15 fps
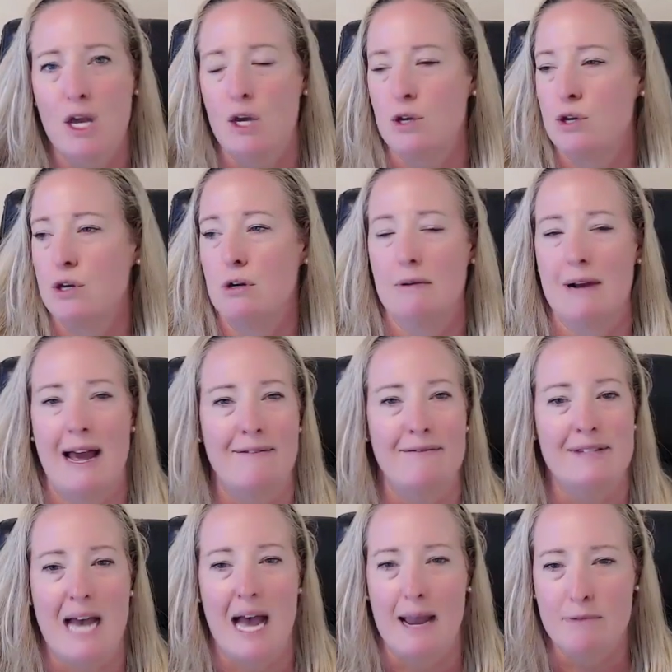You don't have
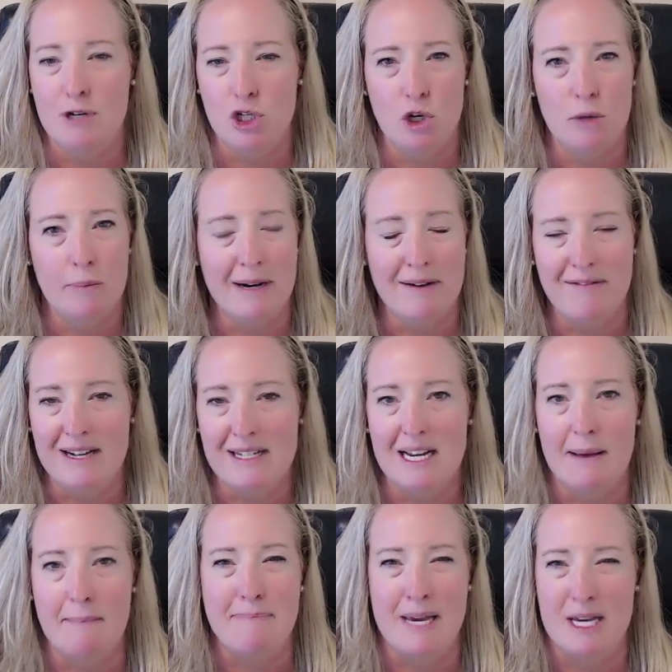time to show up at an event to
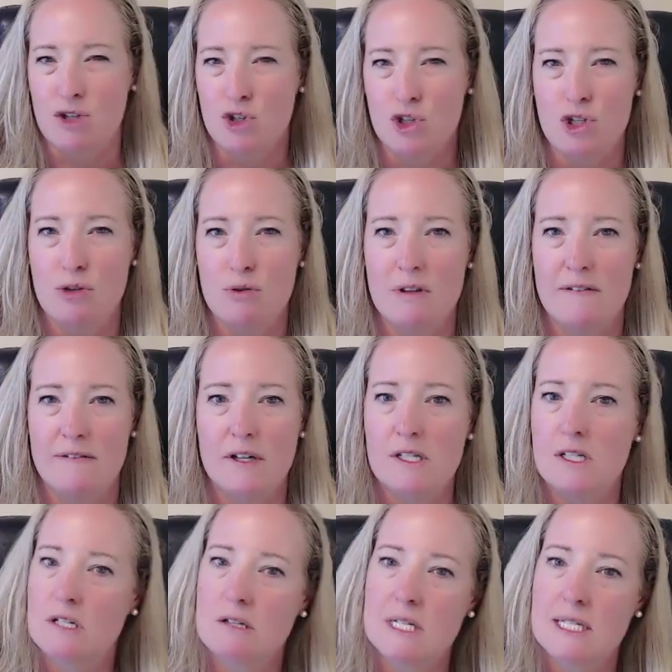get pitched to in the
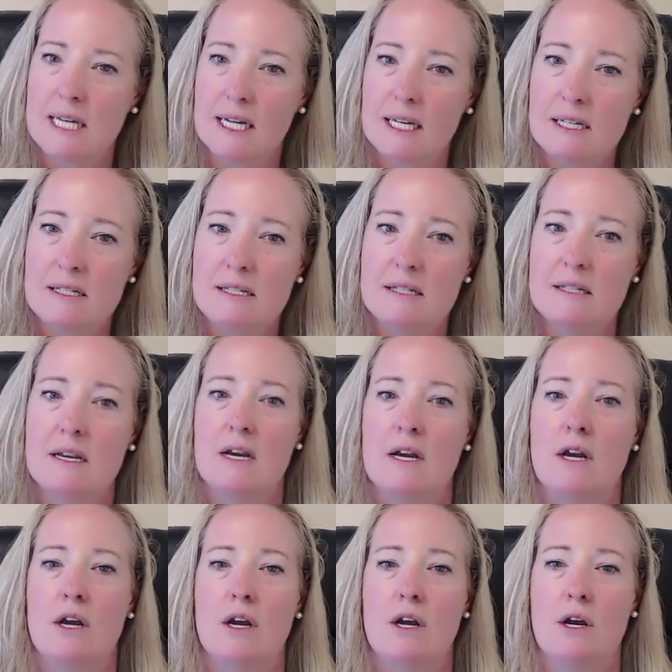first 30 seconds.
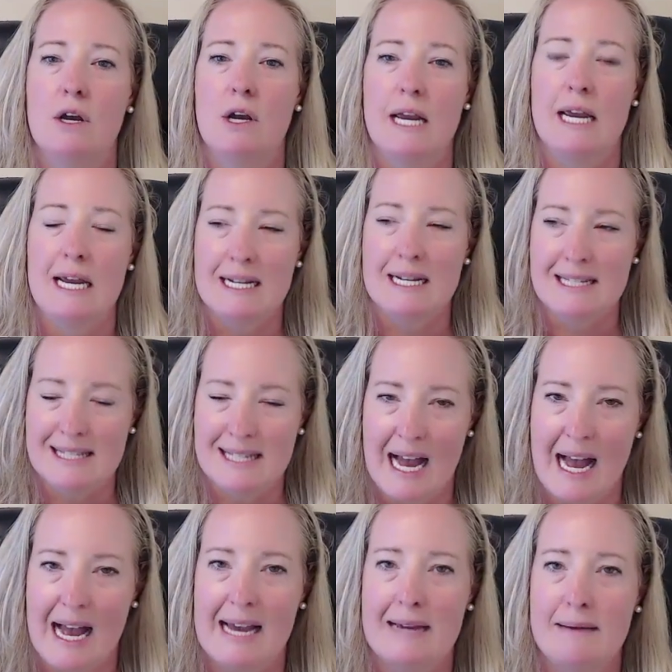It is
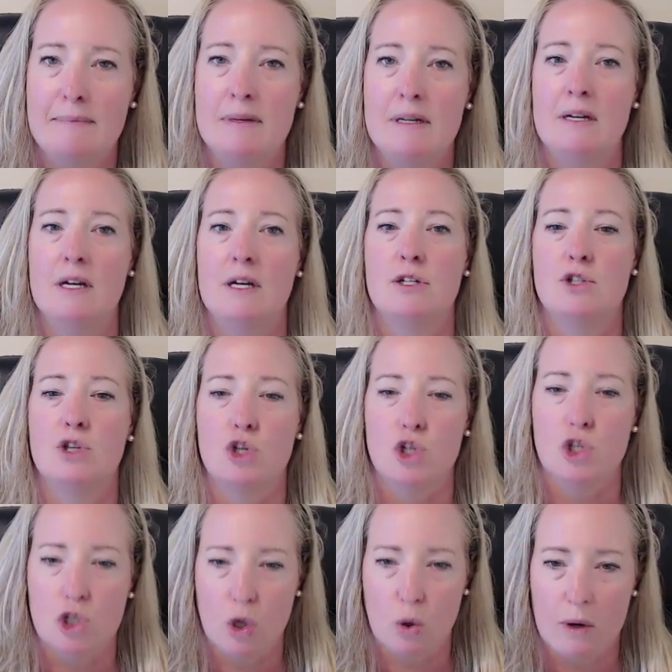time to
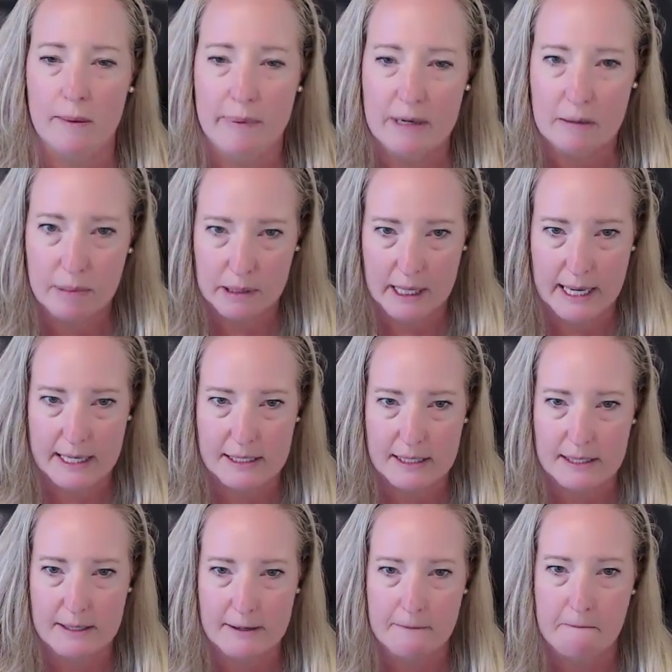show up in a
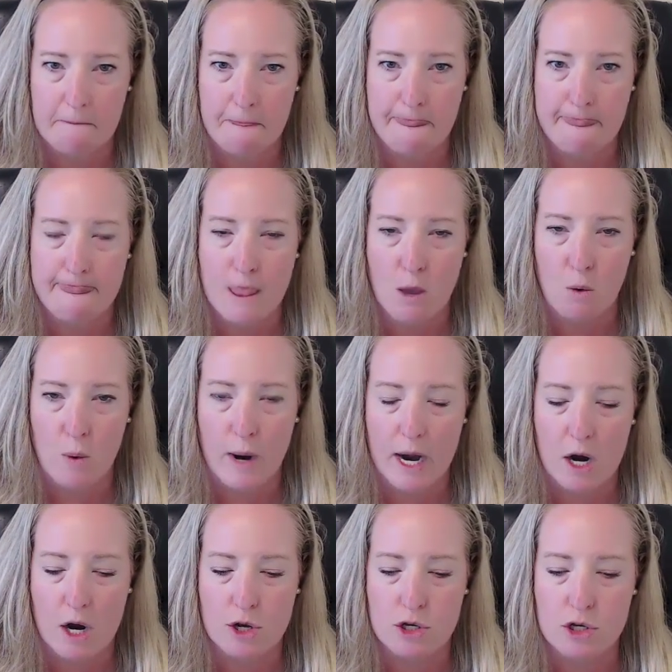place
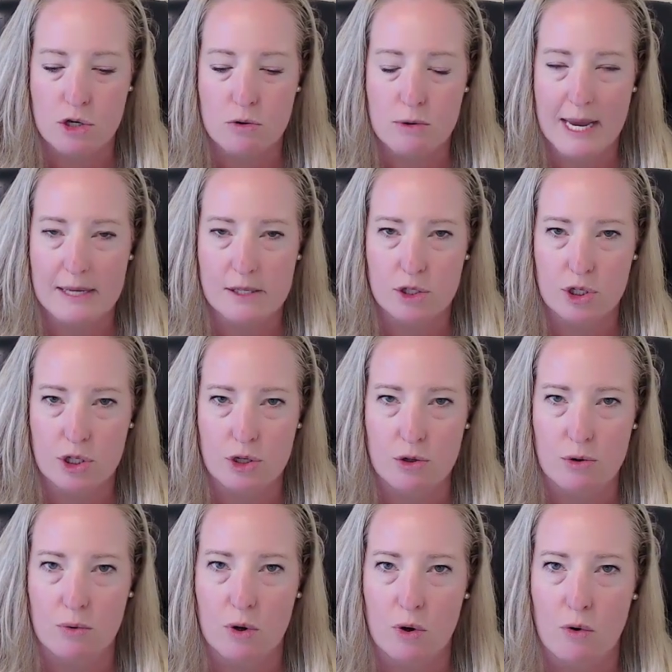where you get
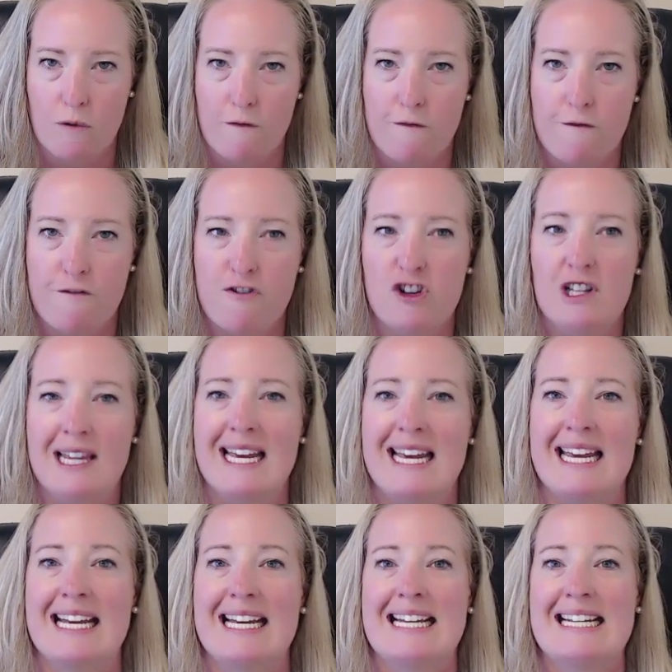to
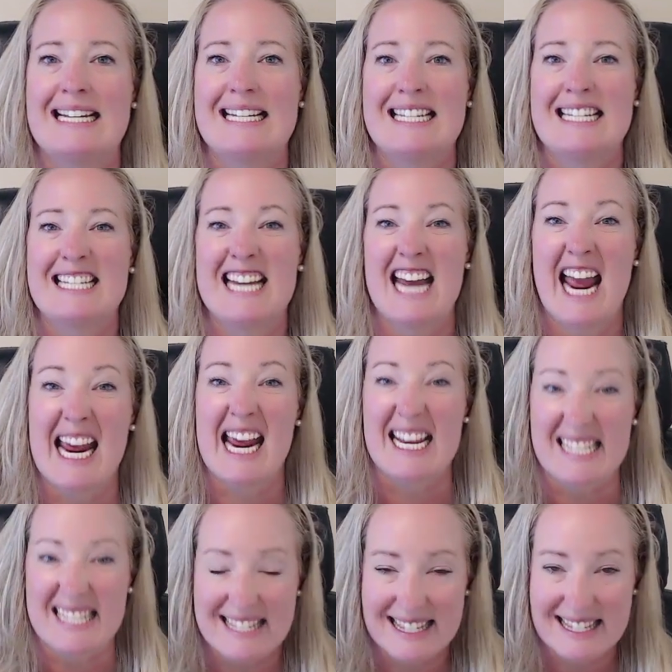fully
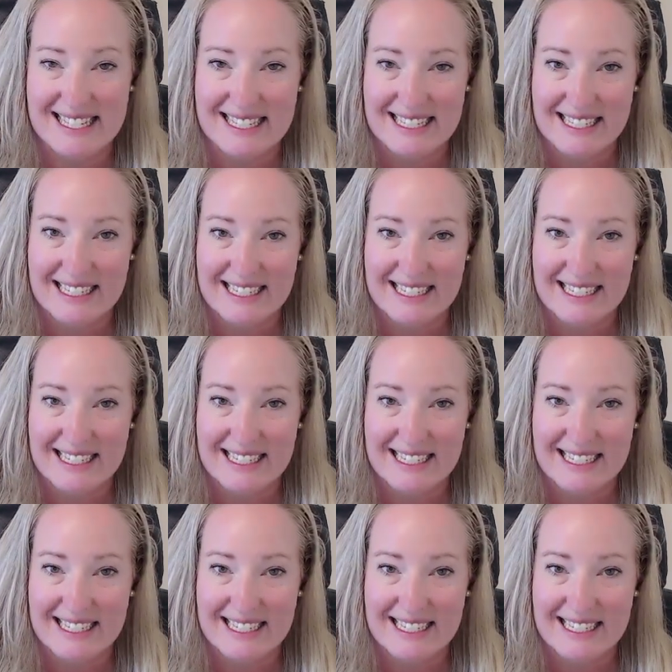taste.